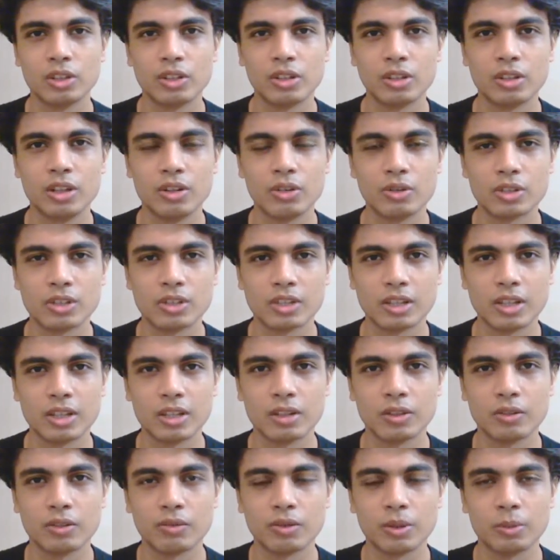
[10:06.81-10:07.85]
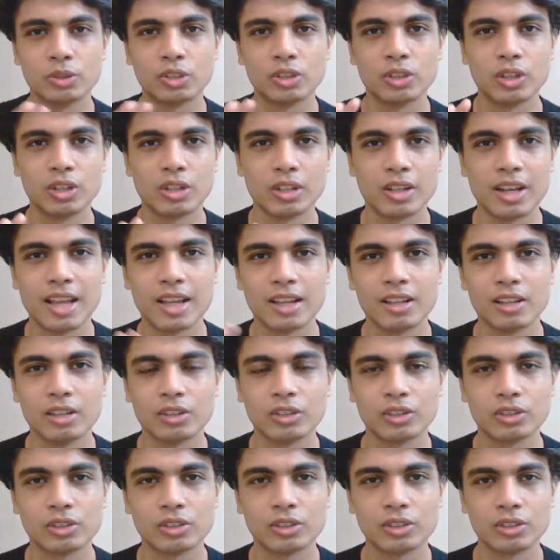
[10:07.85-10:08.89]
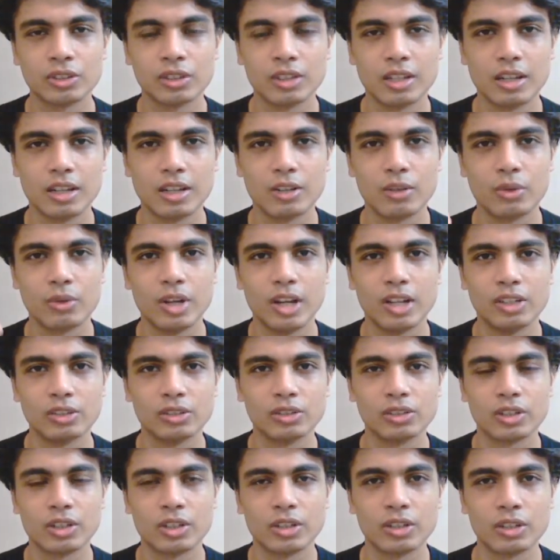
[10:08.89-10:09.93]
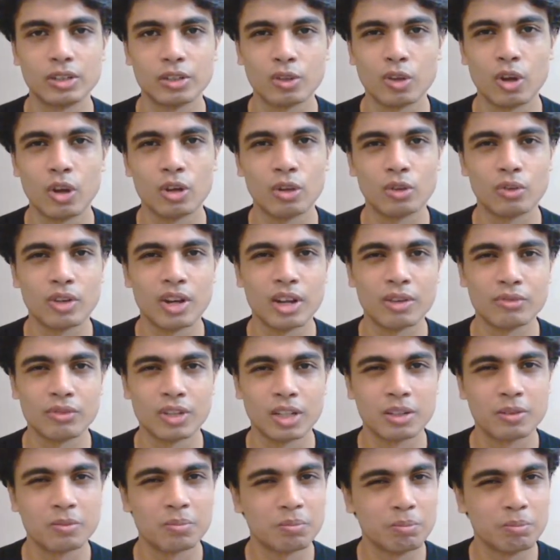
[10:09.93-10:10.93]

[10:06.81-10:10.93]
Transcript: interesting, from certain angles, it creates a certain holographic,